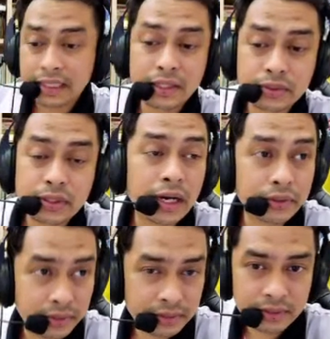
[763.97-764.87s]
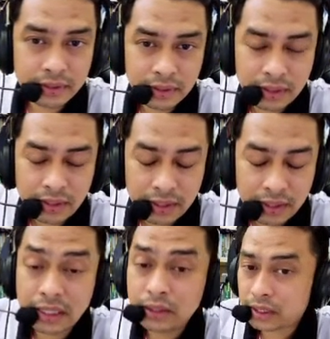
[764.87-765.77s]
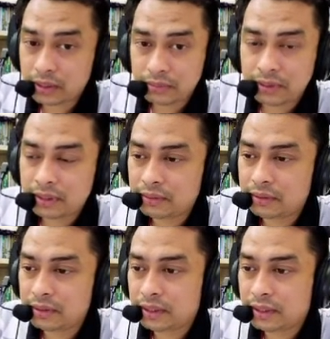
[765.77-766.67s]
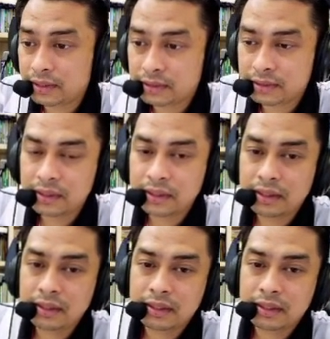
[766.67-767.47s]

Let's say I use 100. Let's say I use 100 Hz.